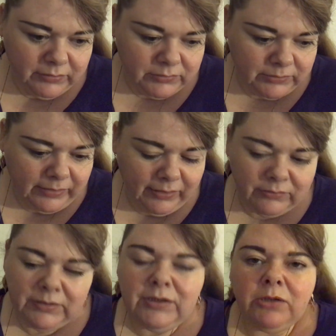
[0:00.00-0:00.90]
So yeah,
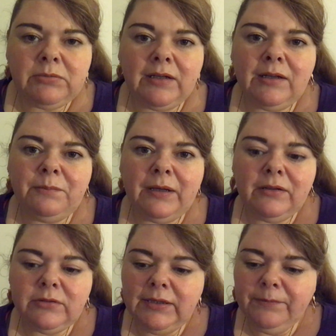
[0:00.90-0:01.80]
I really hope that helped
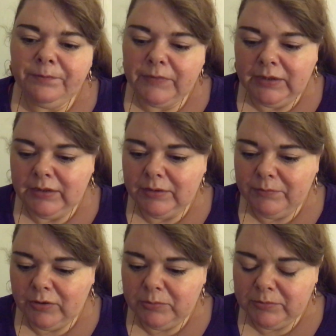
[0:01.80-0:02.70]
part 3. I
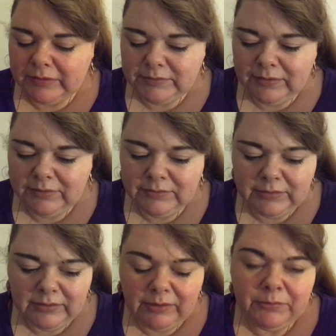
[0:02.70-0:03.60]
hope it
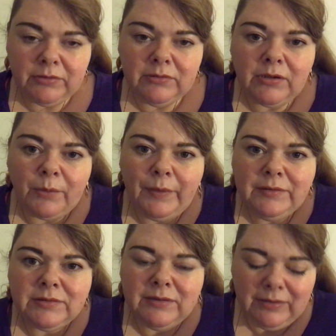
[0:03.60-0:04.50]
resonated. Let me know in the
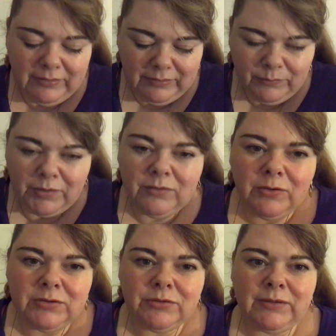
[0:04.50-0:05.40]
comments what you
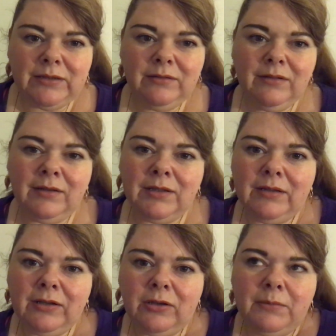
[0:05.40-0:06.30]
thought of the reading.
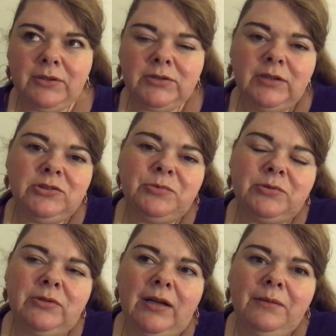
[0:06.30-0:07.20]
Like, comment, share,
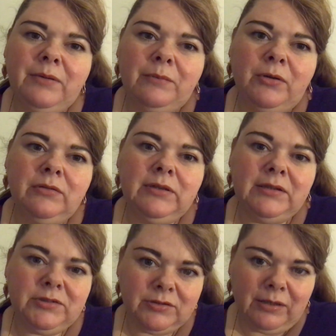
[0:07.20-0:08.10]
subscribe. I'm on
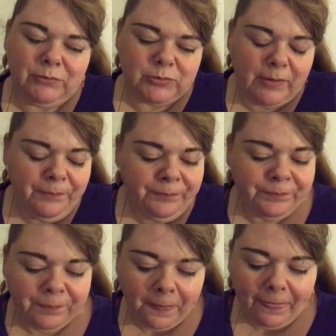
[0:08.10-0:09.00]
Instagram as well.
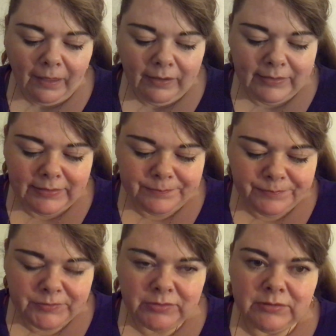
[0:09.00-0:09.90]

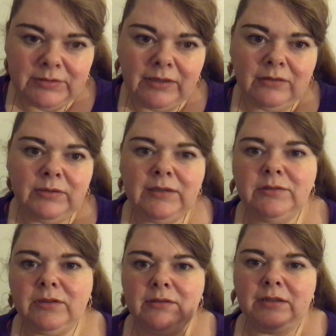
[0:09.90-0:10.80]
So there's, like,
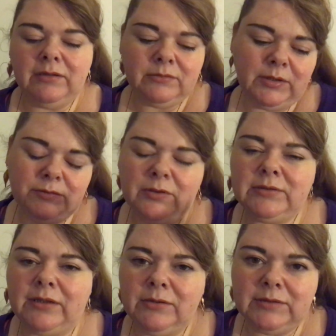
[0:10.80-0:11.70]
readings on there. When I
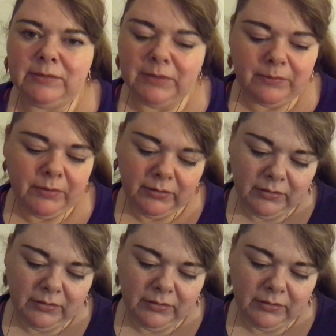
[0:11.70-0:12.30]
thought I had the same name.